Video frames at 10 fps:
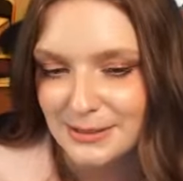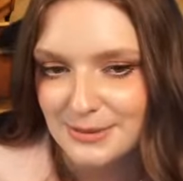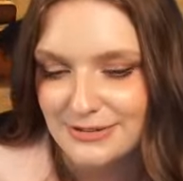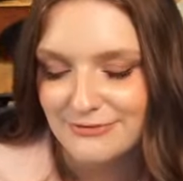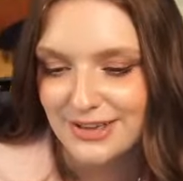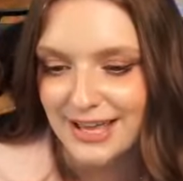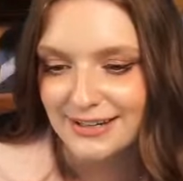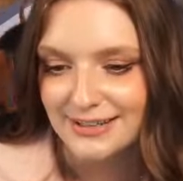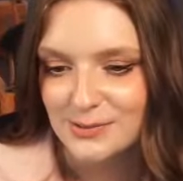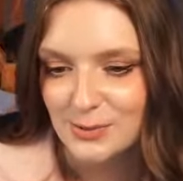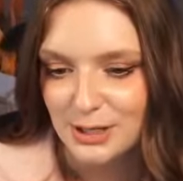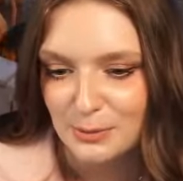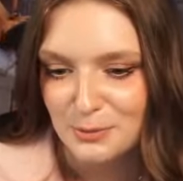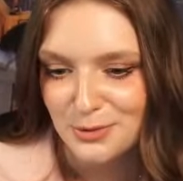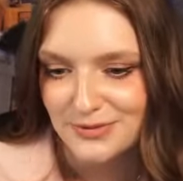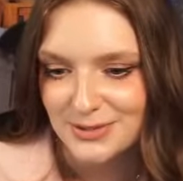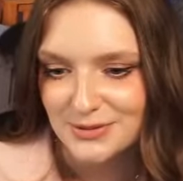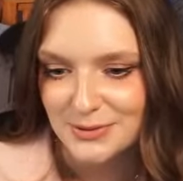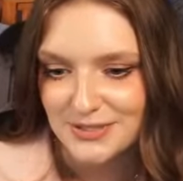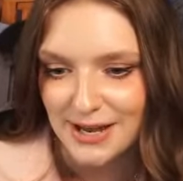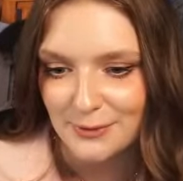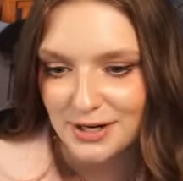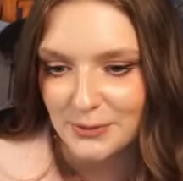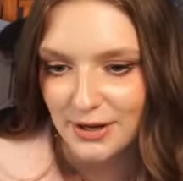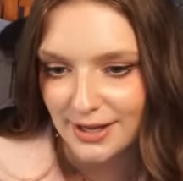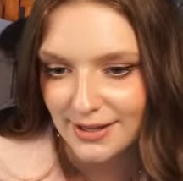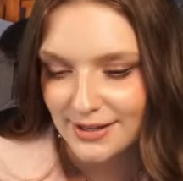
be in vain because we're gonna be moving to a new town anyway.